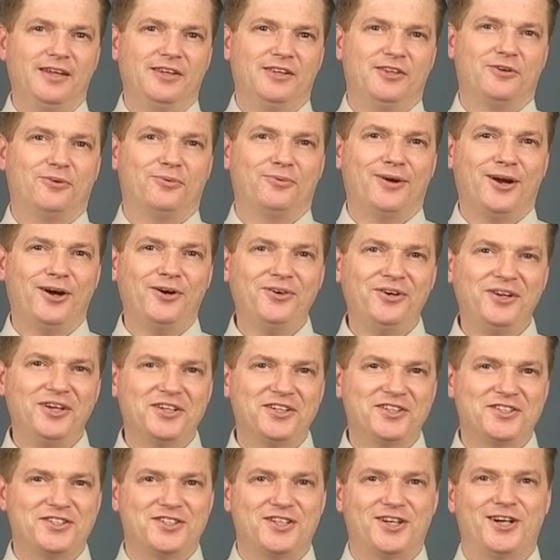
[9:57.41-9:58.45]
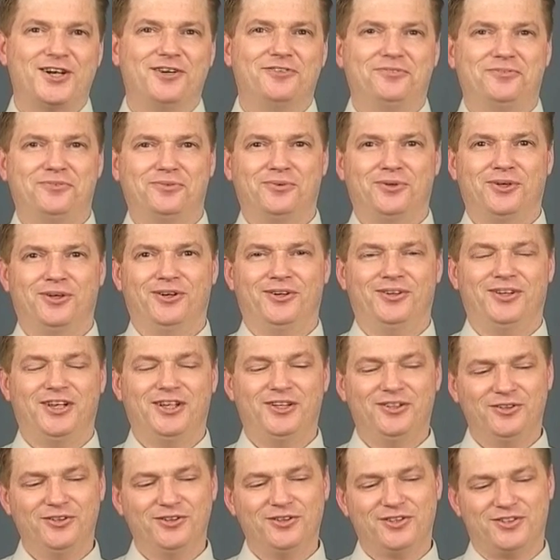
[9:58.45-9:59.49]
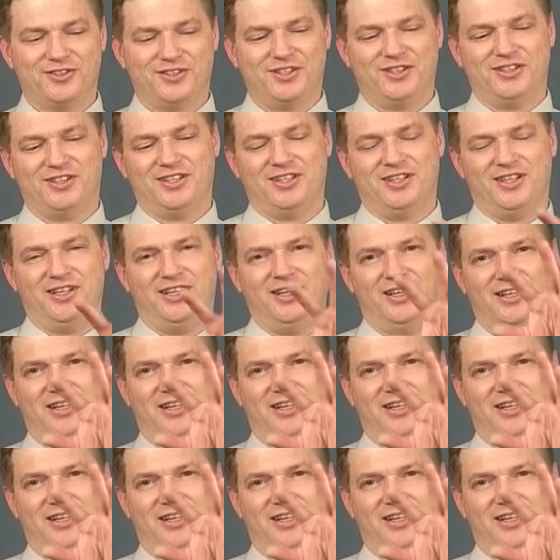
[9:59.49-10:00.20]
The routing software then looks at the